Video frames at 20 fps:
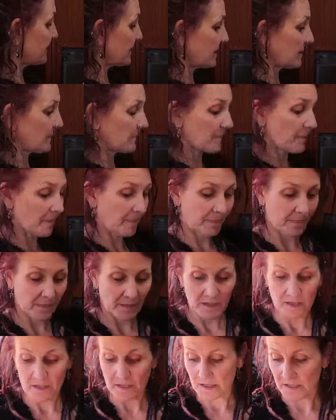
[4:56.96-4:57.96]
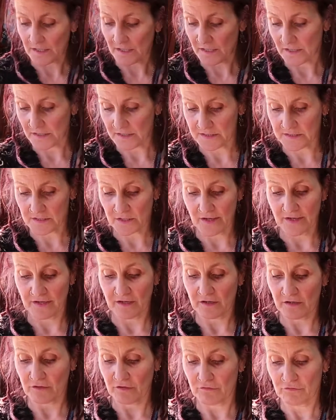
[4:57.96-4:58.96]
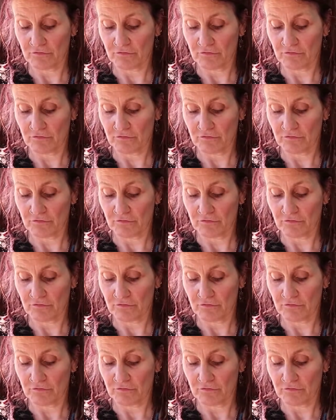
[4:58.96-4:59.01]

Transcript: it, is like